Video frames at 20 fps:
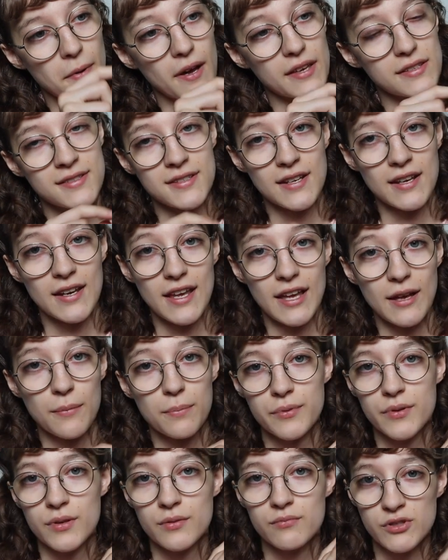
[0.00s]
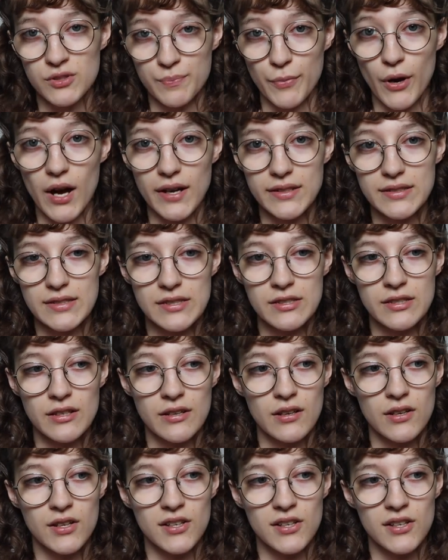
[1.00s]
bust, and hip spots